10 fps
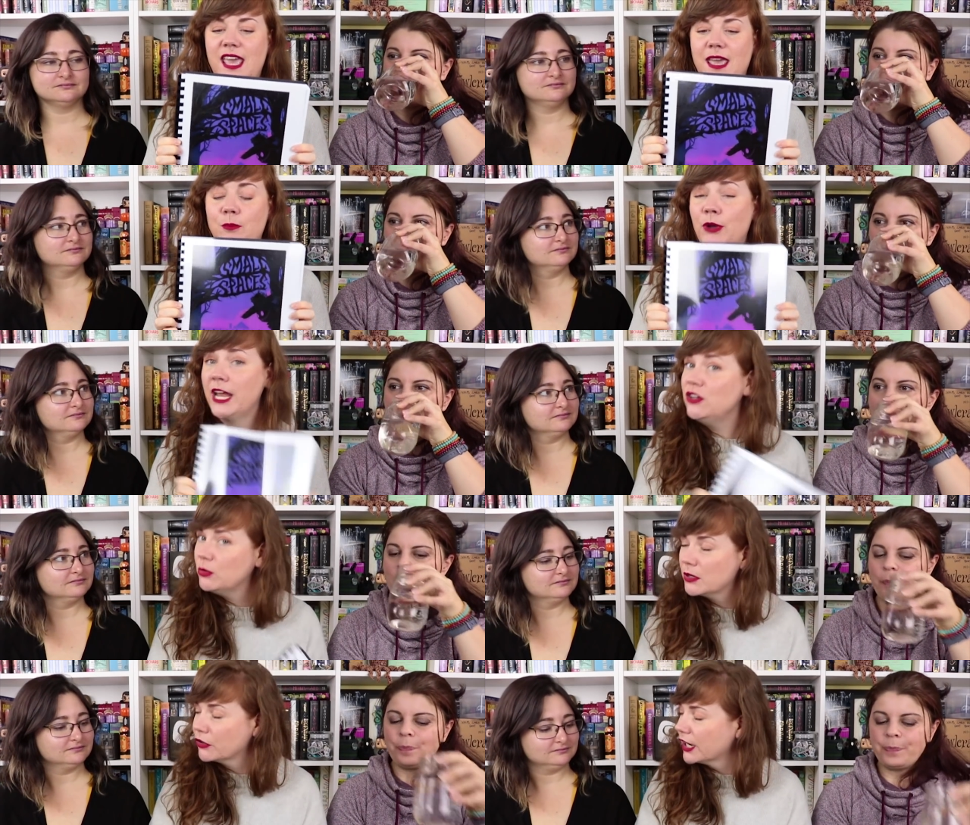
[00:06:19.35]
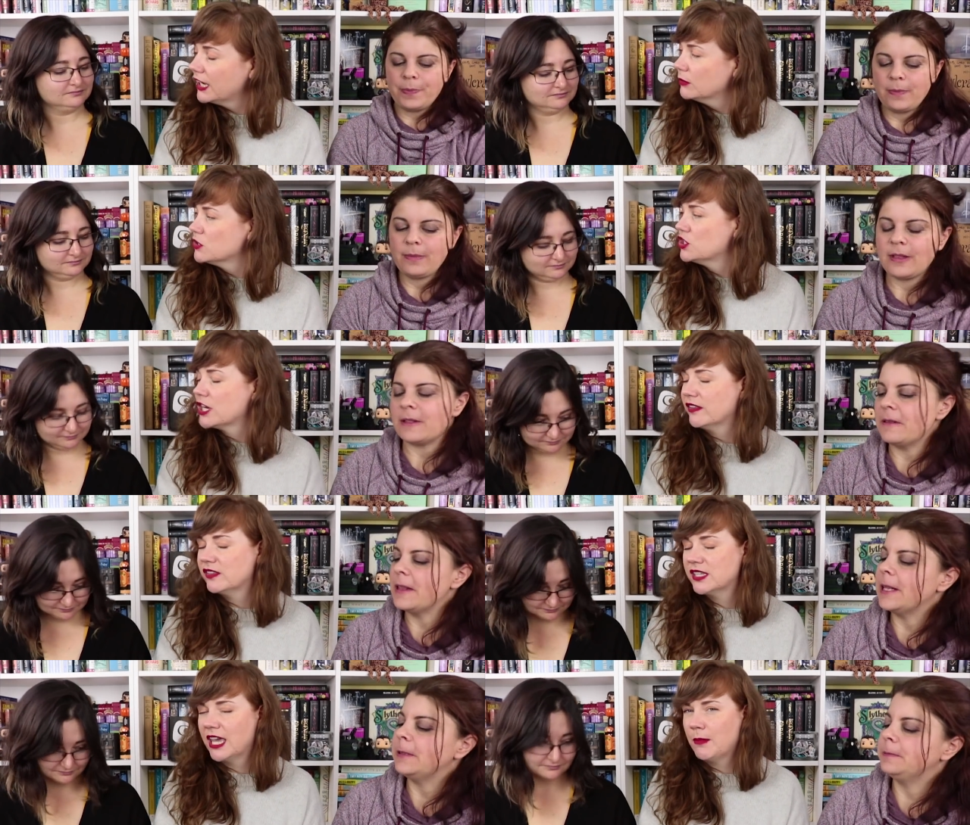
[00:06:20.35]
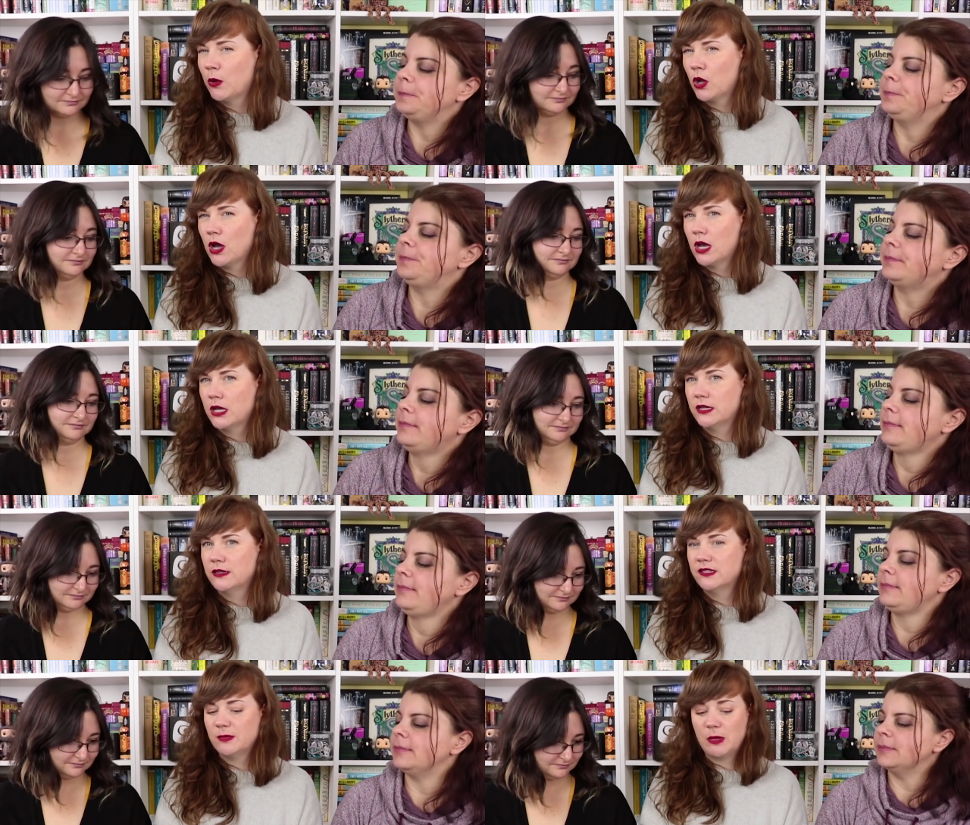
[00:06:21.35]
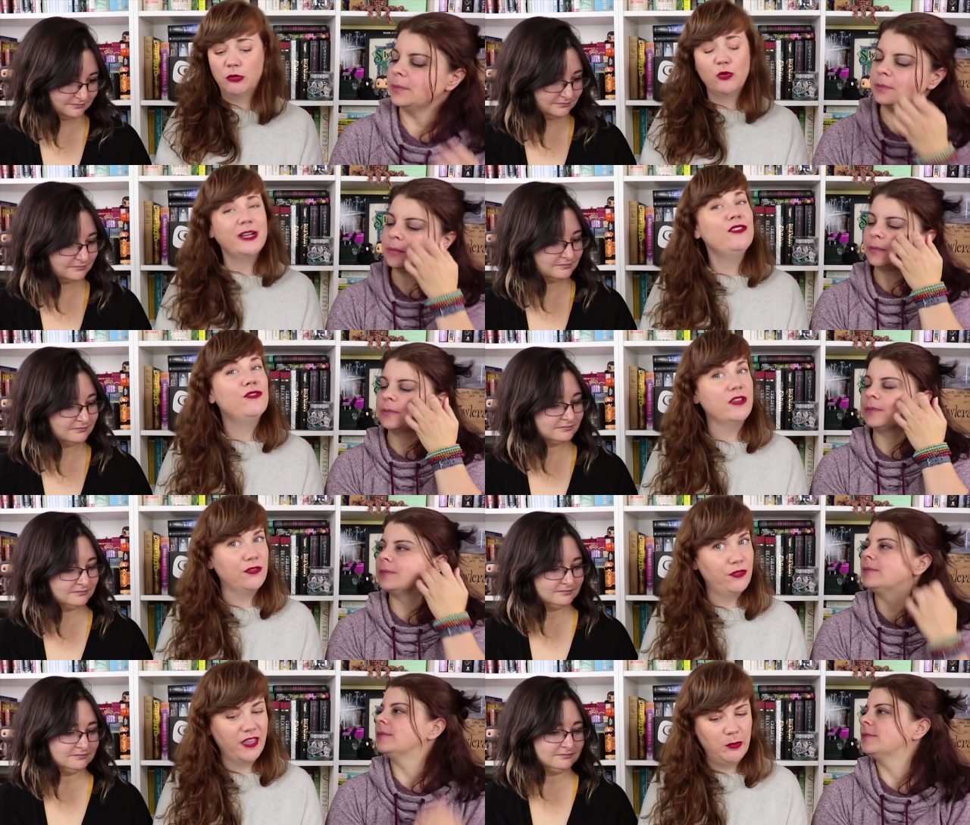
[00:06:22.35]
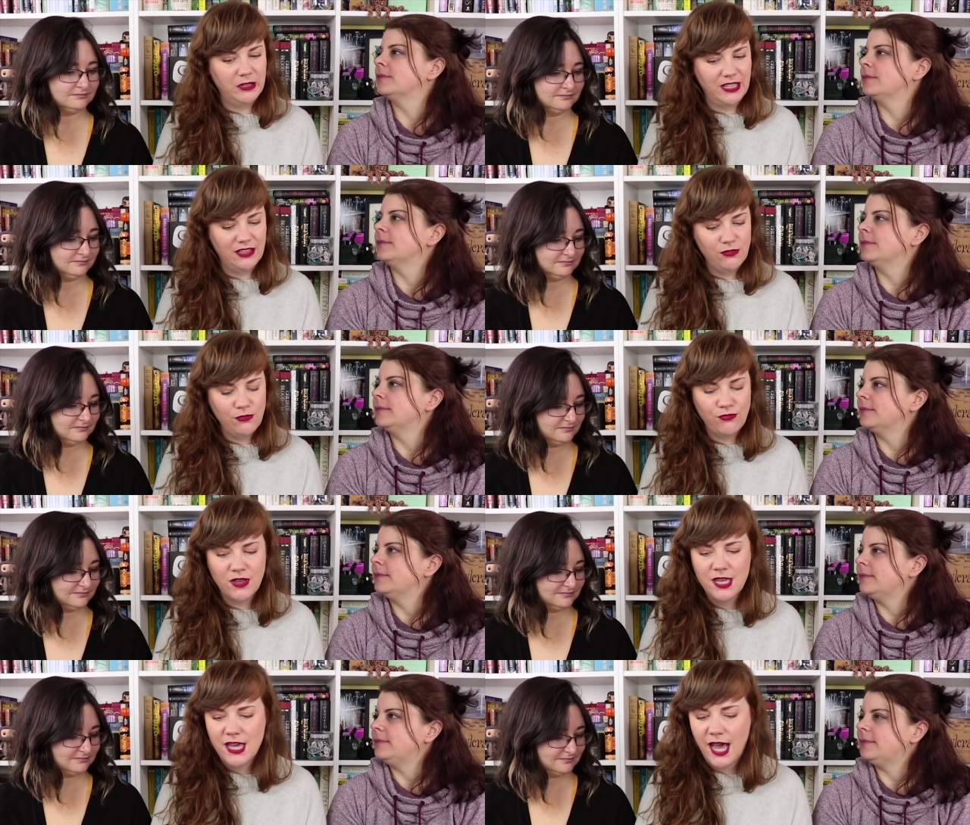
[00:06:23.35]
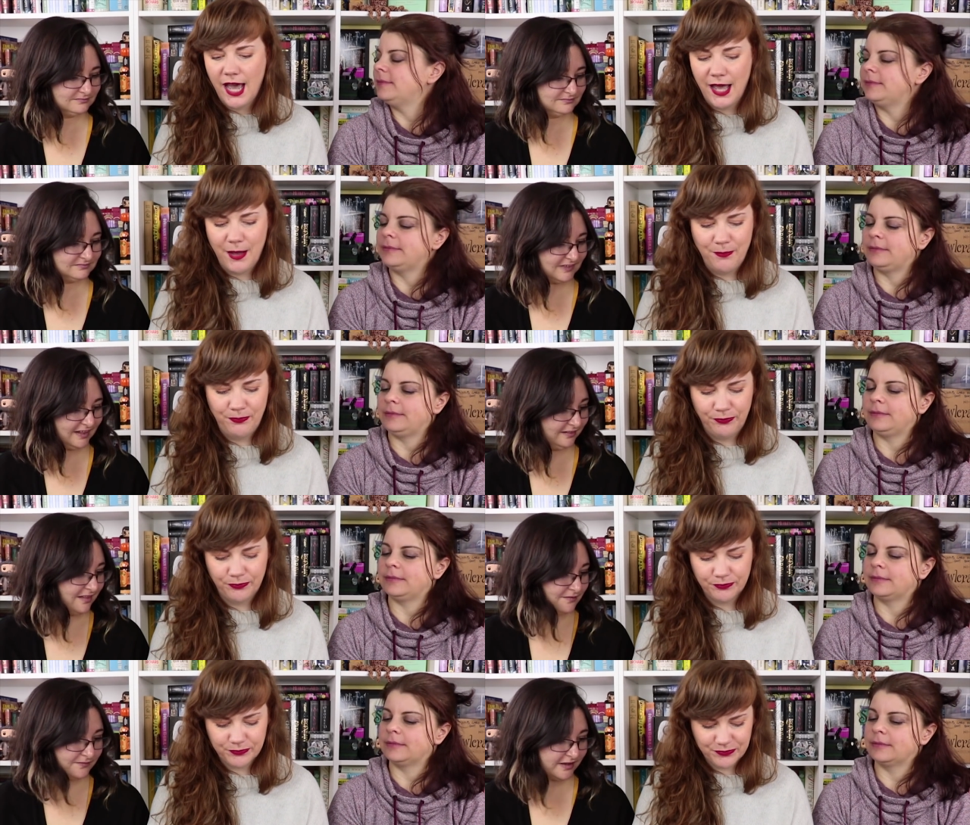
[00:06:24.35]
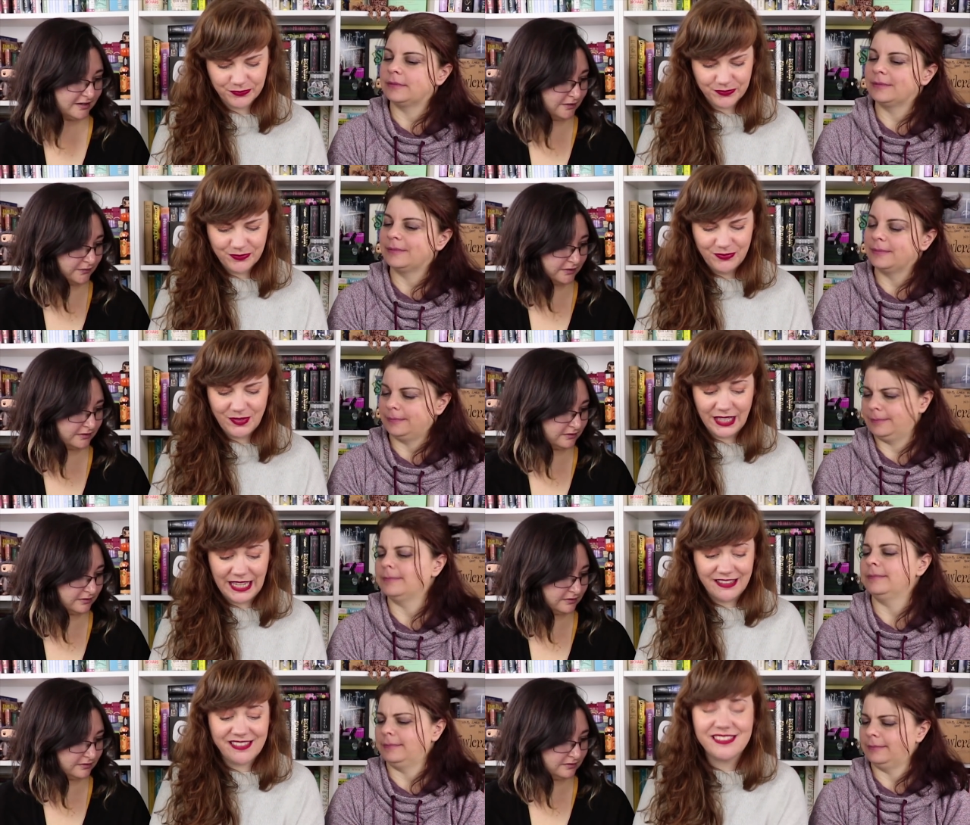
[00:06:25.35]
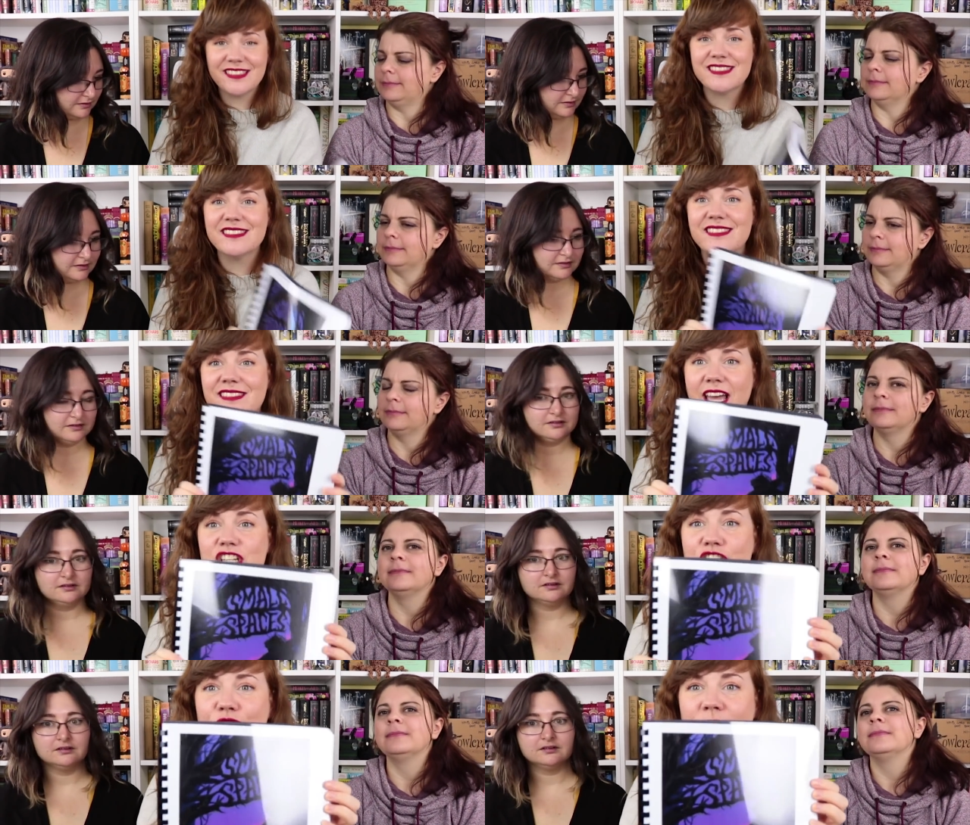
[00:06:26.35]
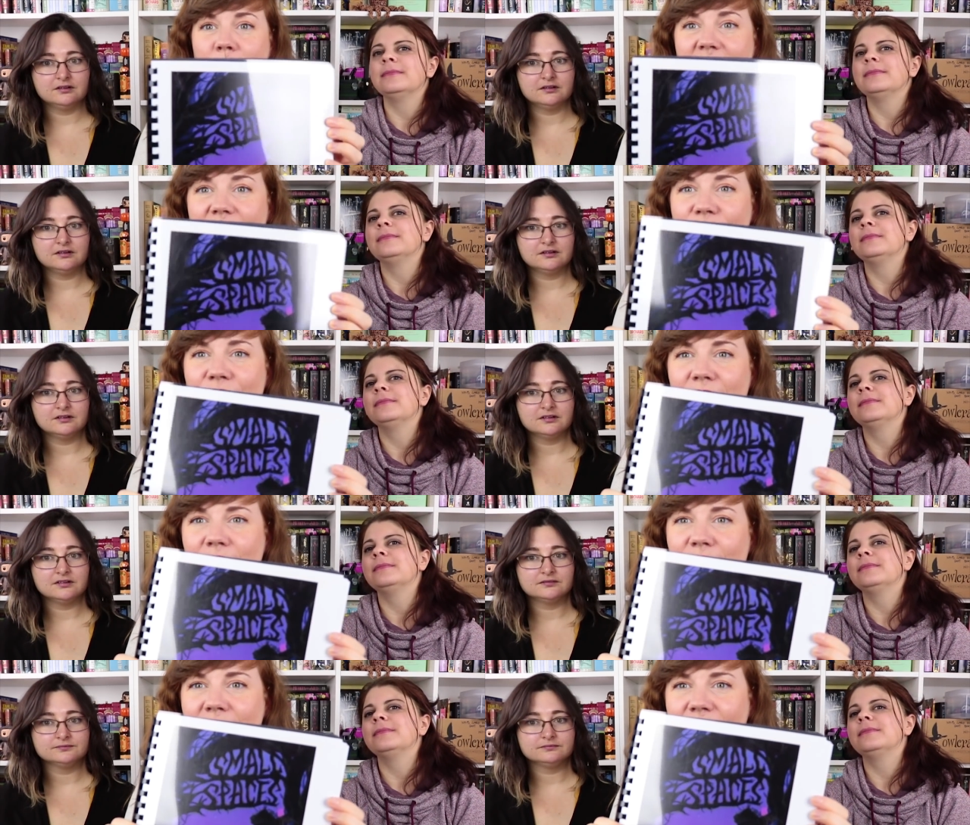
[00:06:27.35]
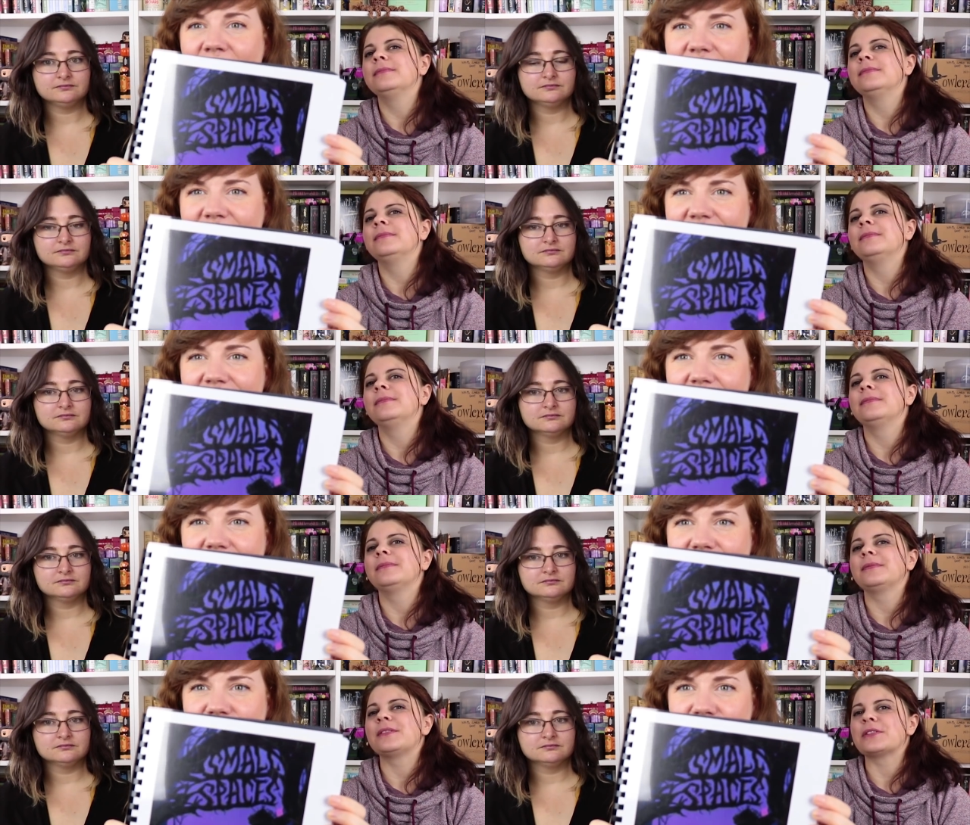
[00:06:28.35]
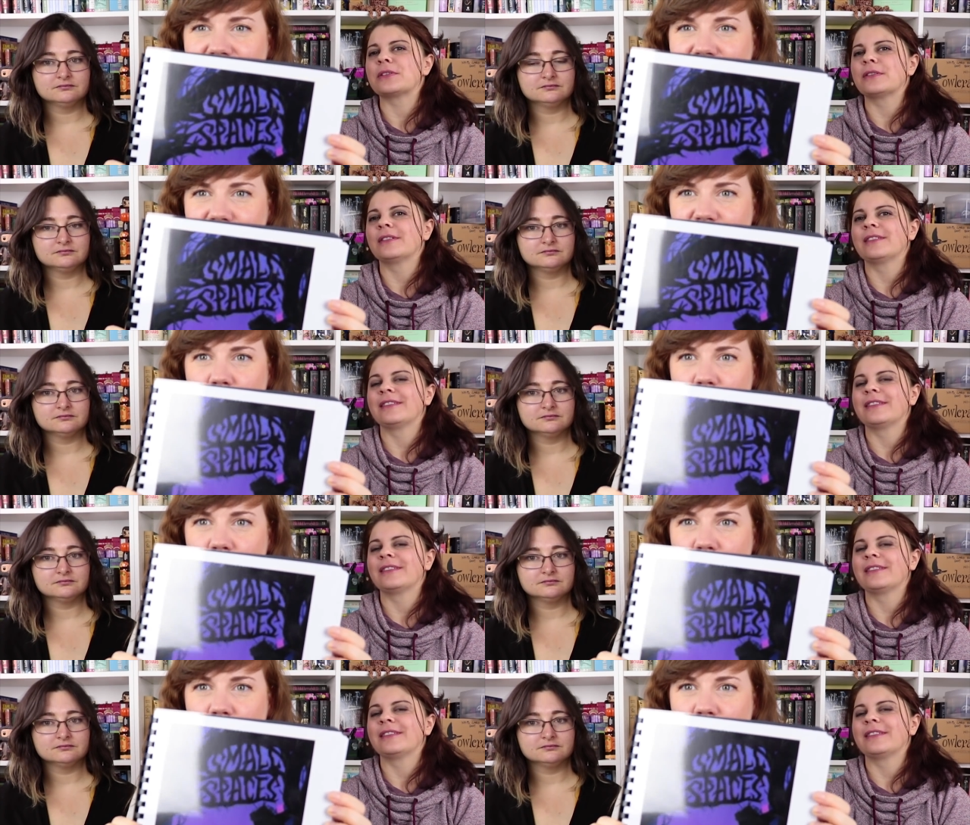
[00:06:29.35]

Speaker 1: a brand new middle grade. It was just came out on September twenty-fifth, I believe. Um,
Speaker 2: Love that cover.
Speaker 1: It's mm-hmm. such a creepy cover. You got that like very